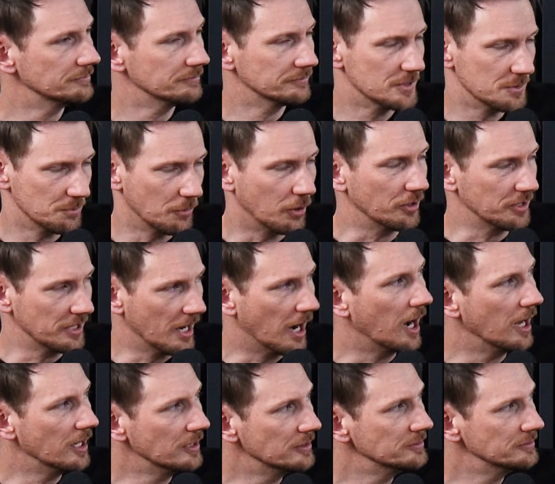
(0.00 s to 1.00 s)
small
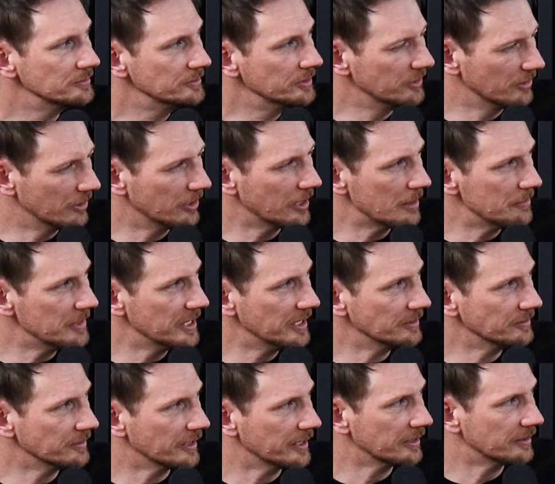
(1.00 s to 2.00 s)
yacht. You know what I
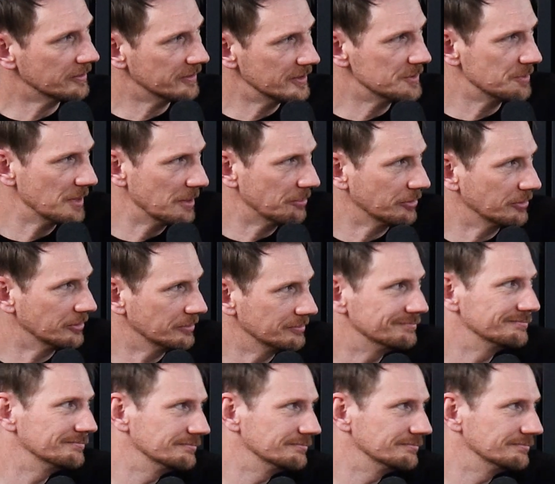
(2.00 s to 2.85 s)
mean? Like, these people.